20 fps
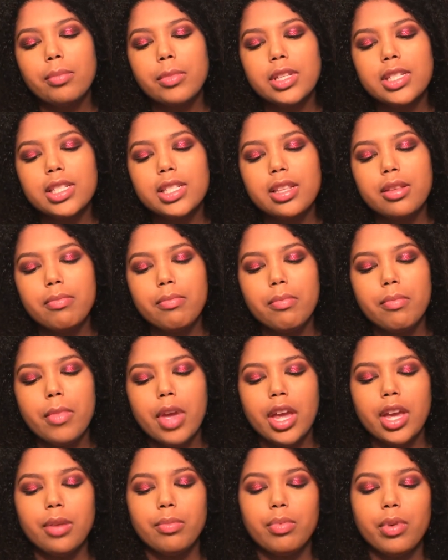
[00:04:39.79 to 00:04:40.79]
It's the
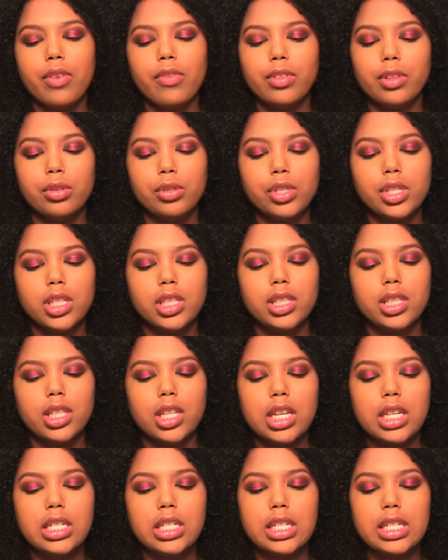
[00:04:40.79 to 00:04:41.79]
Makeup Revolution
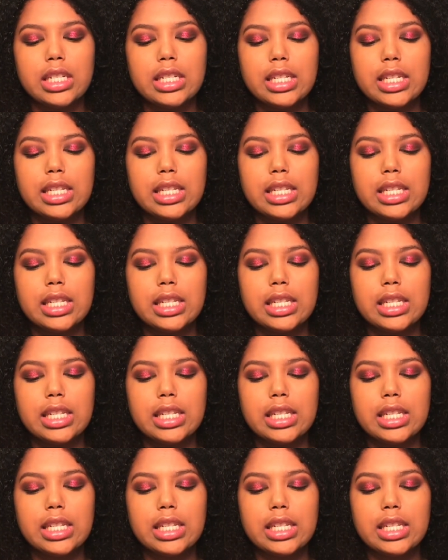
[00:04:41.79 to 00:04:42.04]
London